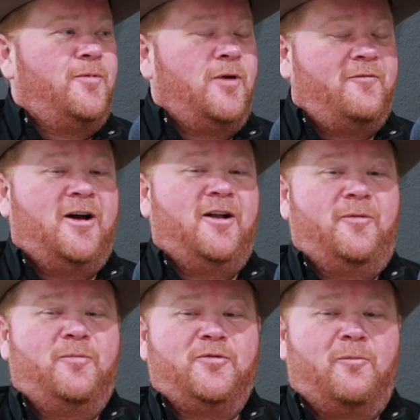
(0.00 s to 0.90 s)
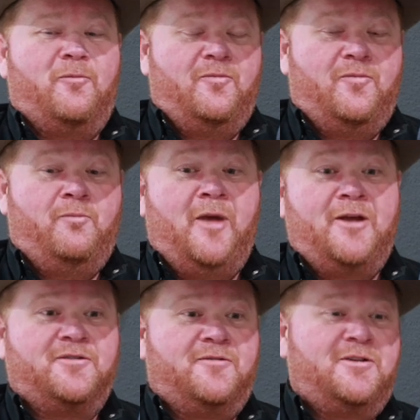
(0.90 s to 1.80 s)
I finally put some
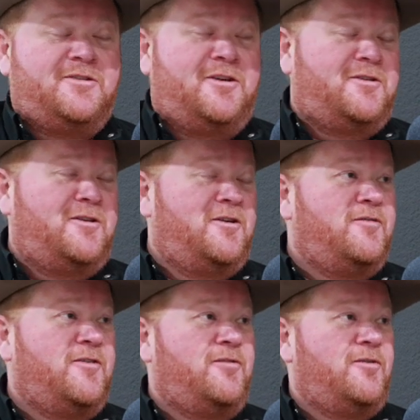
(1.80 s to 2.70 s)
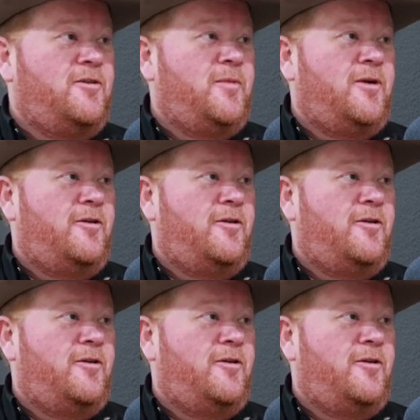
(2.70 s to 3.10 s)
major risk out there and it's fixing to come back to